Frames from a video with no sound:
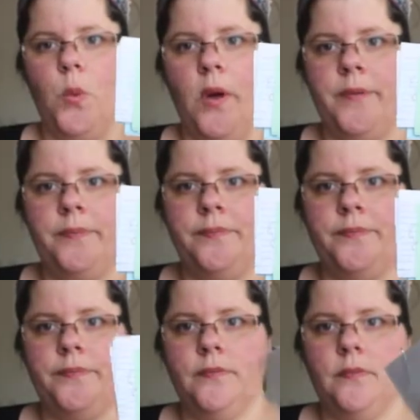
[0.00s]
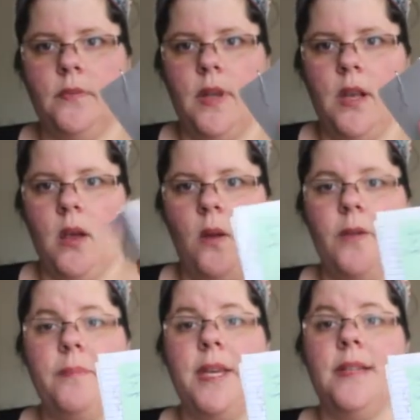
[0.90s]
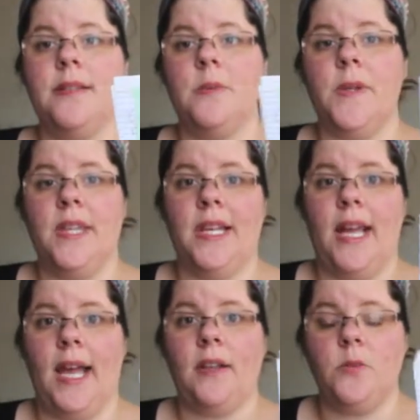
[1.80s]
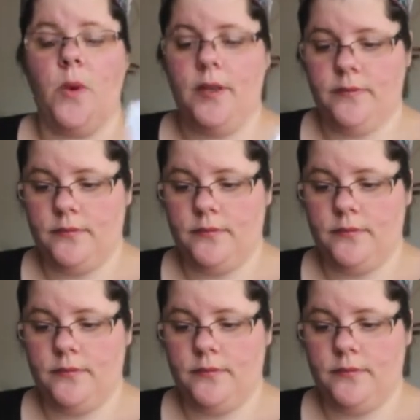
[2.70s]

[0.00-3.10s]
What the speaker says: 1. All the beats within act 1.